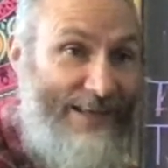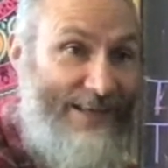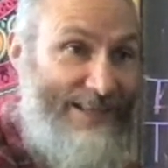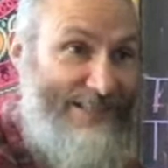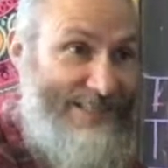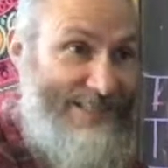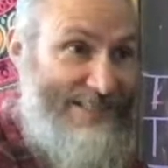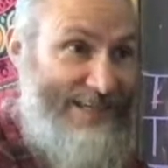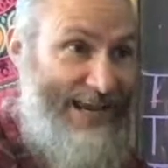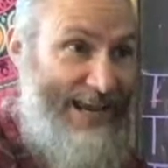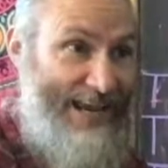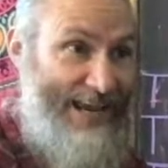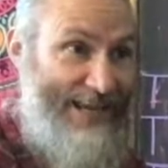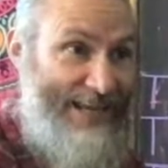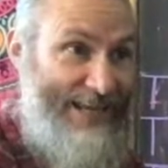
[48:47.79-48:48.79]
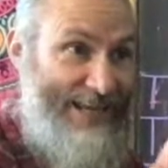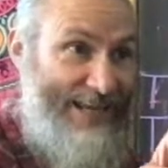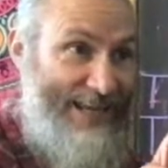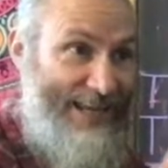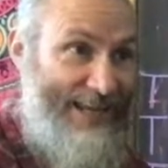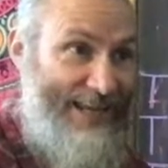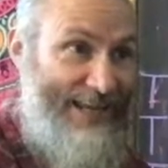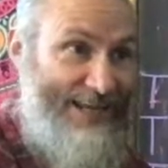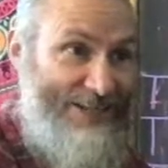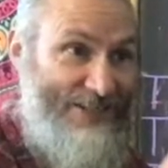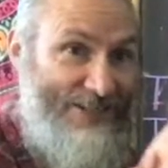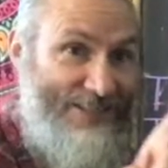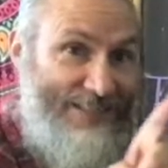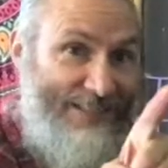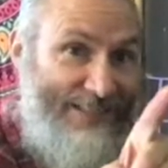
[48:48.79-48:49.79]
saying
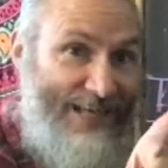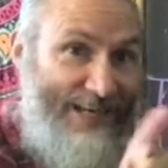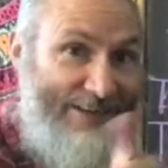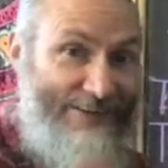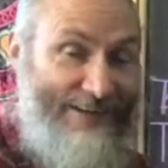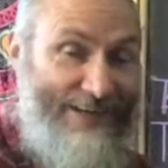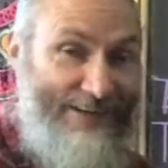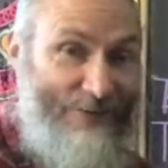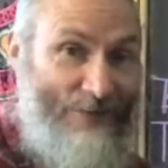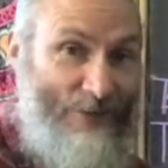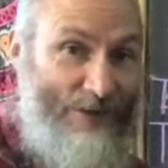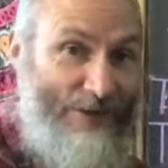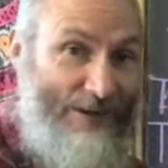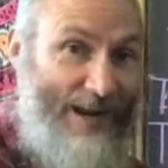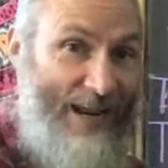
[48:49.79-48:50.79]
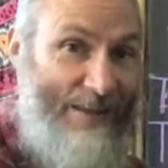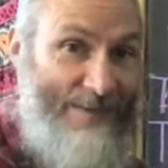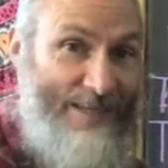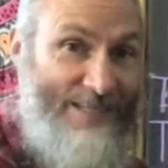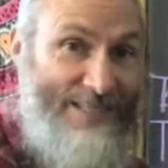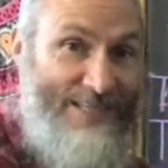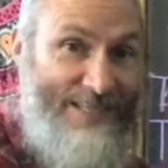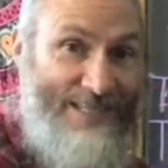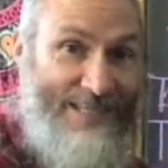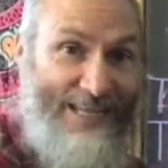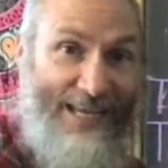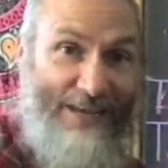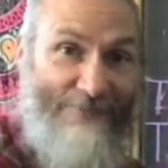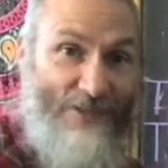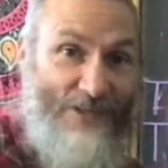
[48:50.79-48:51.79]
each letter in order, A, B, C, D,
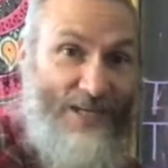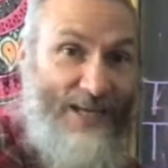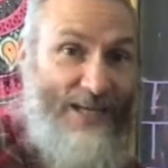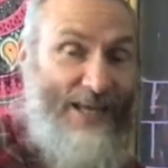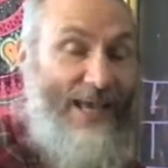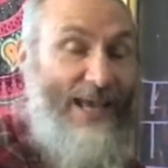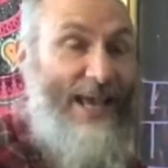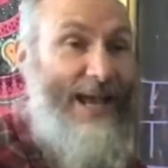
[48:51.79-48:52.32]
E, F, G,